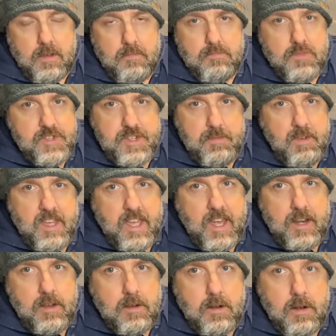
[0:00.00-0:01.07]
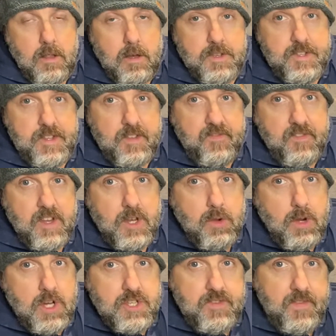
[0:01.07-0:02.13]
must have been getting on close to
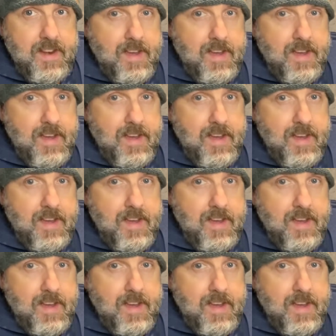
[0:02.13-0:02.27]
3/4 of an